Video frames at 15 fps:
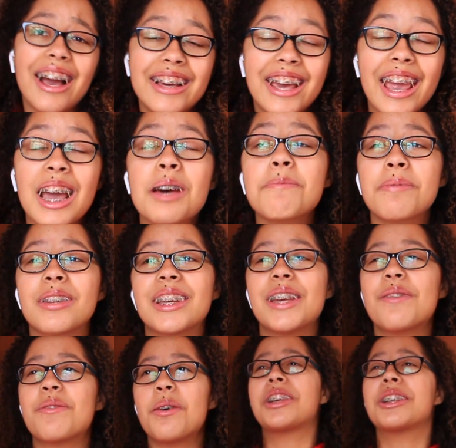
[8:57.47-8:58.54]
I can't
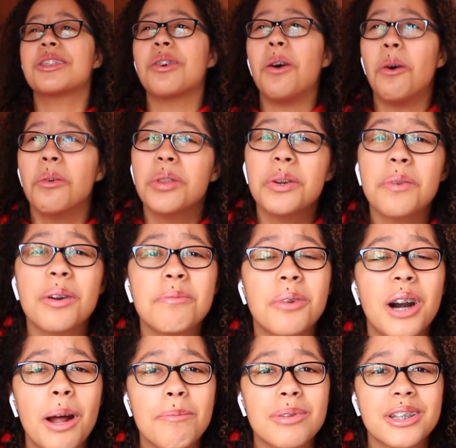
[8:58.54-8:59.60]
believe there's only one
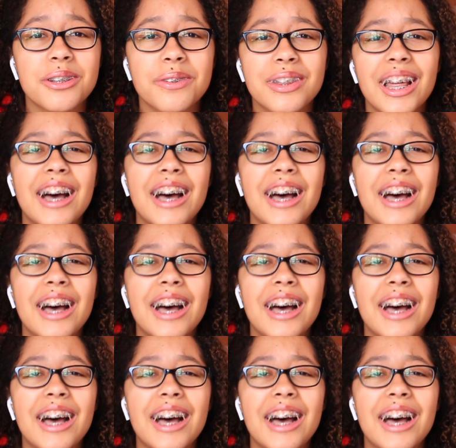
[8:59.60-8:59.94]
more episode